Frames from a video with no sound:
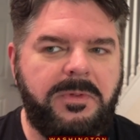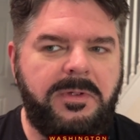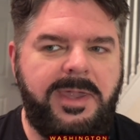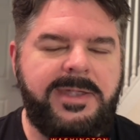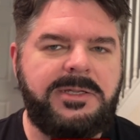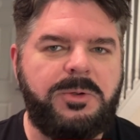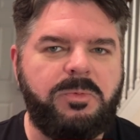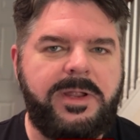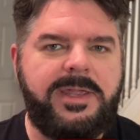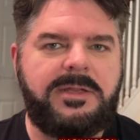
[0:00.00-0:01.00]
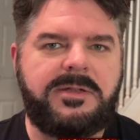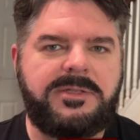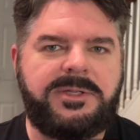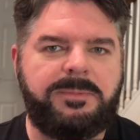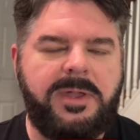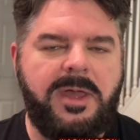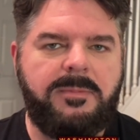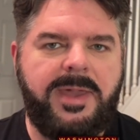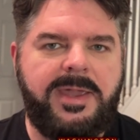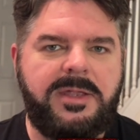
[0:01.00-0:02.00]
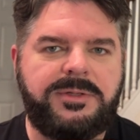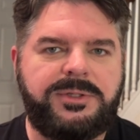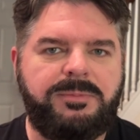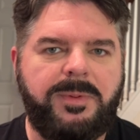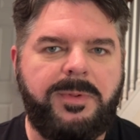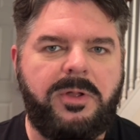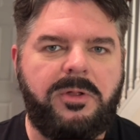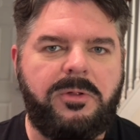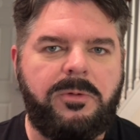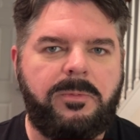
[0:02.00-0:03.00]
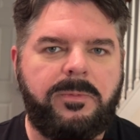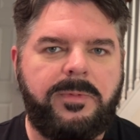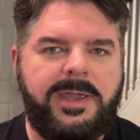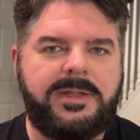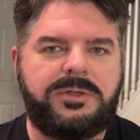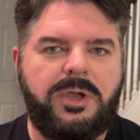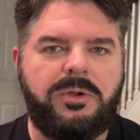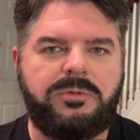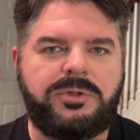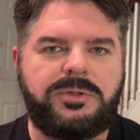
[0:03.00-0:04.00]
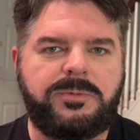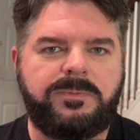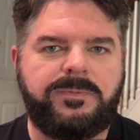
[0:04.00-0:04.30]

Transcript: Andy Reid doesn't become a Super Bowl head coach,